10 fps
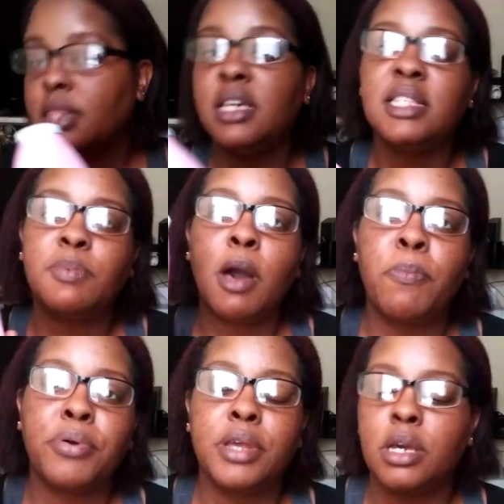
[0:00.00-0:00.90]
These
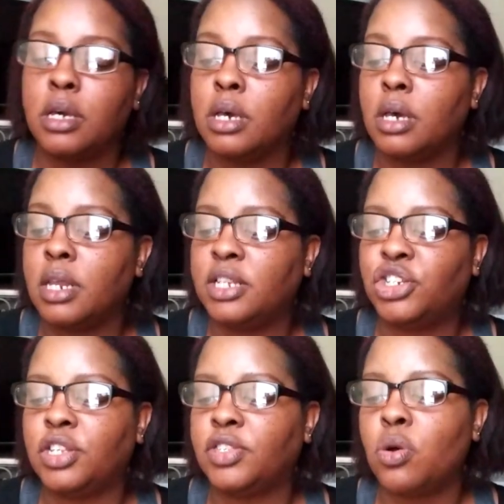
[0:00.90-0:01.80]
smell pretty good.
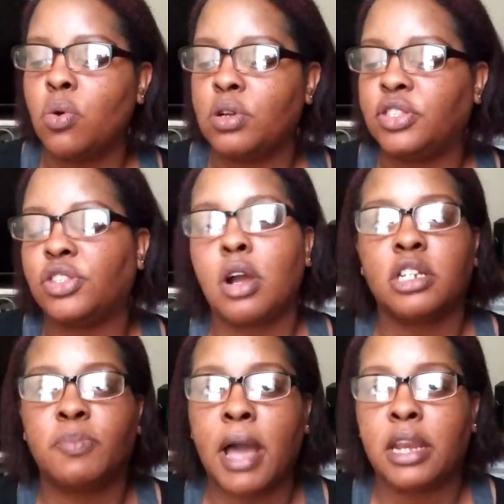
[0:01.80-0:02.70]
It's just
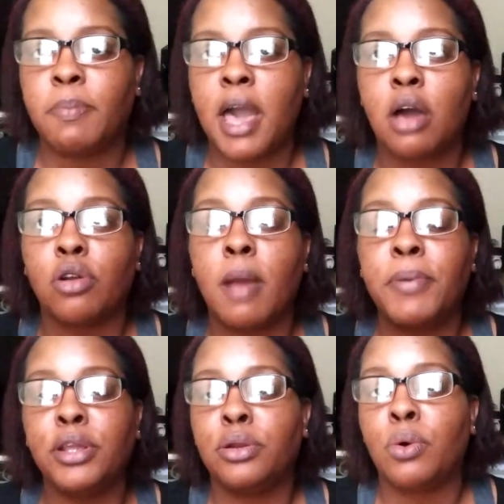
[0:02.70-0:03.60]
cornstarch body powder. I
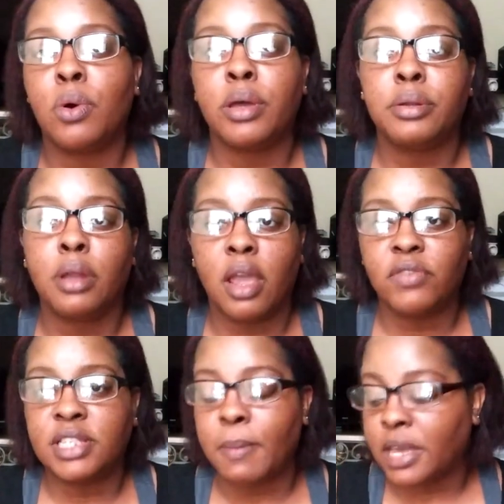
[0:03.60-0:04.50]
put it on
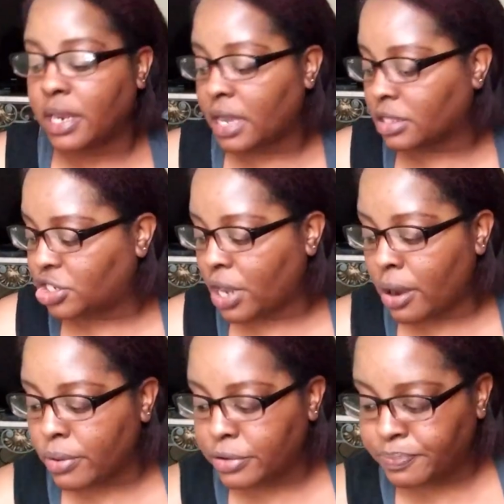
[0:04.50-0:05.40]
every time I get out the
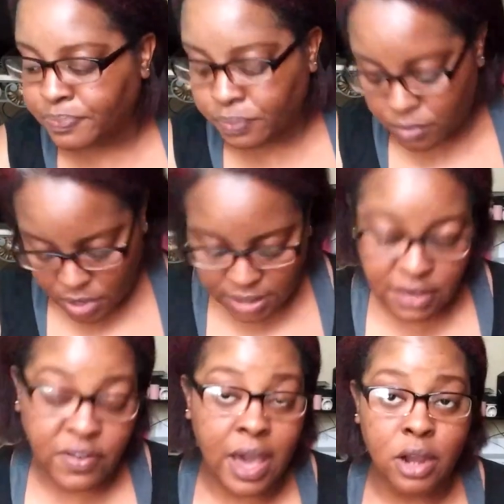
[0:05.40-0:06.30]
shower
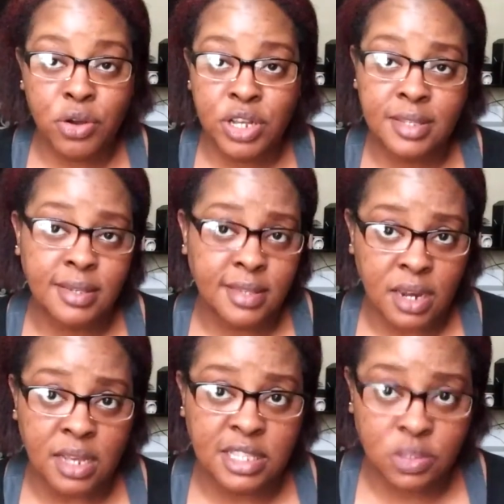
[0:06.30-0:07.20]
because I've got creases
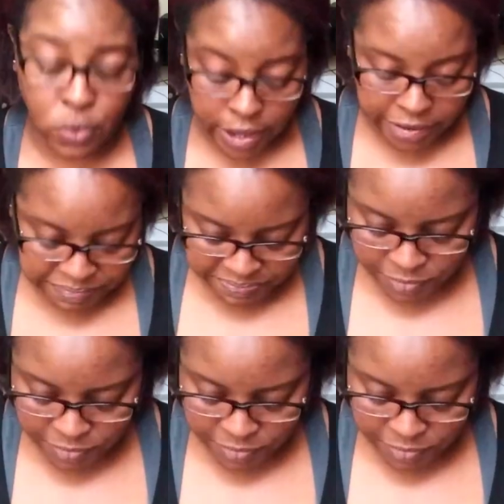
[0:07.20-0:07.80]
and I sweat.